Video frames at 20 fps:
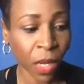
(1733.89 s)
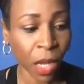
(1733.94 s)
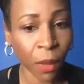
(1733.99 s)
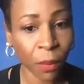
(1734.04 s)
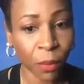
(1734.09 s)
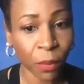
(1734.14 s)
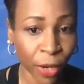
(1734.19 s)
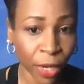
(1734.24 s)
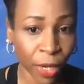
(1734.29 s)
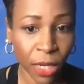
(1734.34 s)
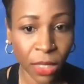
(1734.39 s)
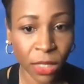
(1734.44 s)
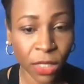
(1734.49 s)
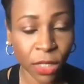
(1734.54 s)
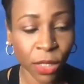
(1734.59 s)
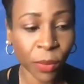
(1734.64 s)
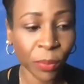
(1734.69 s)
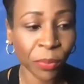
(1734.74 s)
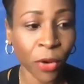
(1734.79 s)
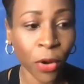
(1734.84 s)
Upgraded to
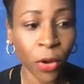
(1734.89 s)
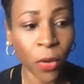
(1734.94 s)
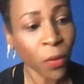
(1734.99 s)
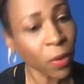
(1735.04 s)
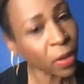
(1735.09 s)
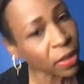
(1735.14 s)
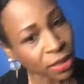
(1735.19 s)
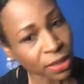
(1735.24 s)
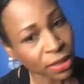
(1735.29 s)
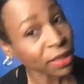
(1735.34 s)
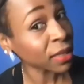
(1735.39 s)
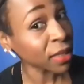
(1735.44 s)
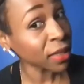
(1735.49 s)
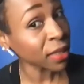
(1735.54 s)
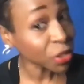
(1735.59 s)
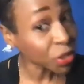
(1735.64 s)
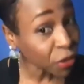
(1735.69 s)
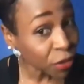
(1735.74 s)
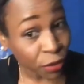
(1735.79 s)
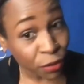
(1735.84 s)
the pro because I see that
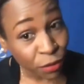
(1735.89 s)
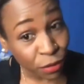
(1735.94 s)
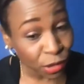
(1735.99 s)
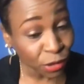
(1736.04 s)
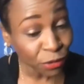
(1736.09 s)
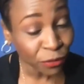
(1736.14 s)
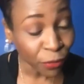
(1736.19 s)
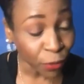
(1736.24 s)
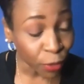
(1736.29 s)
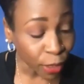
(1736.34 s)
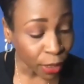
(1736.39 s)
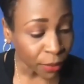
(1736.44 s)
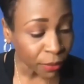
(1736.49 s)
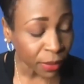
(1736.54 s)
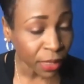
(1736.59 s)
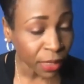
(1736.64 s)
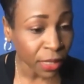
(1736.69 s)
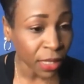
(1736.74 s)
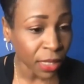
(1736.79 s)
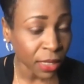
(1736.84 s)
you can only do 40
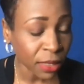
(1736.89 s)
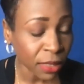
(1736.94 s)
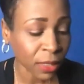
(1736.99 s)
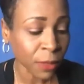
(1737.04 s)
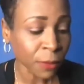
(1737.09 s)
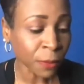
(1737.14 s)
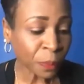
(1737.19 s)
minutes.